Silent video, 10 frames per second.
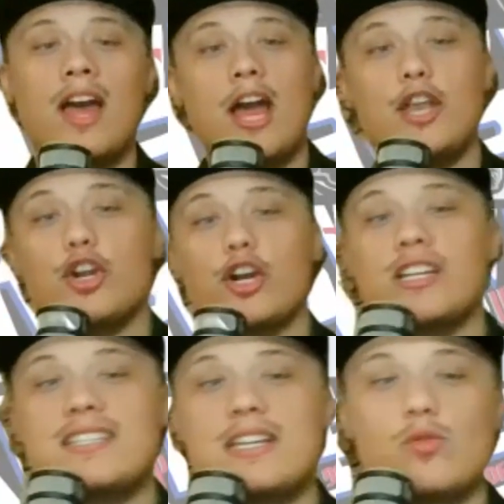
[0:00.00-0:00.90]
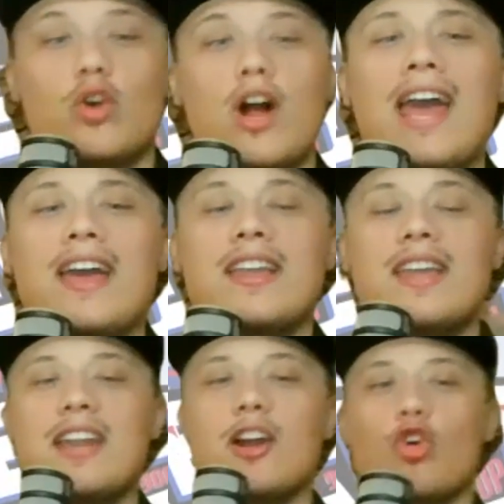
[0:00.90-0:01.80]
and you're going to see Ryan
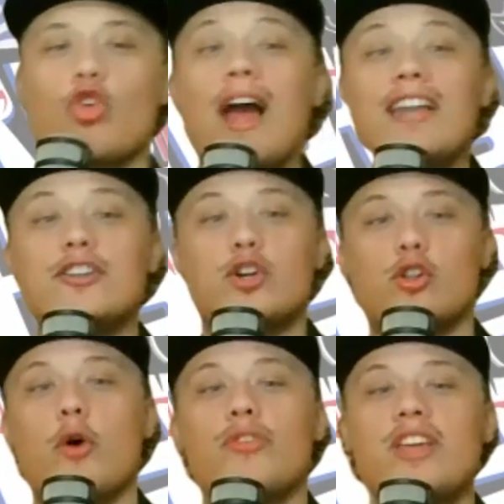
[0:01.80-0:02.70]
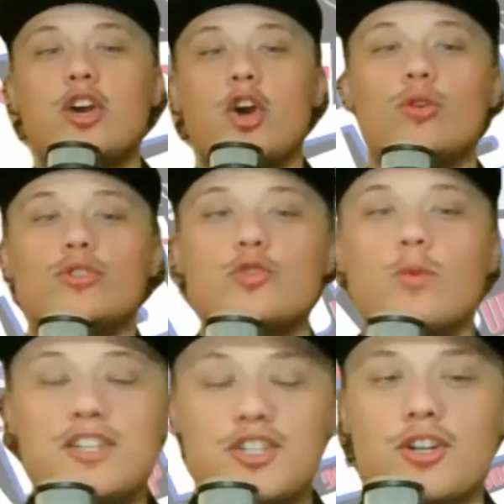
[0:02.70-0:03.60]
in a Grind Clothing Co.
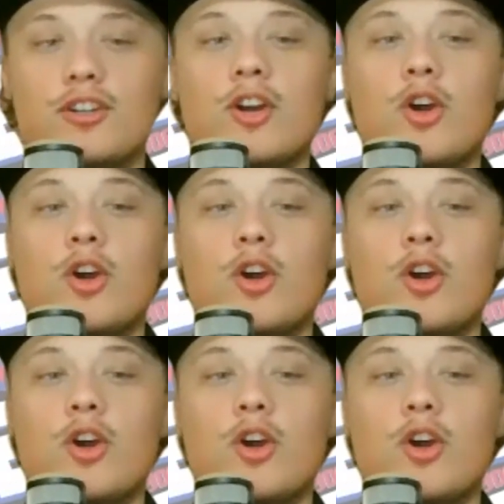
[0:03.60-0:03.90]
sweatshirt.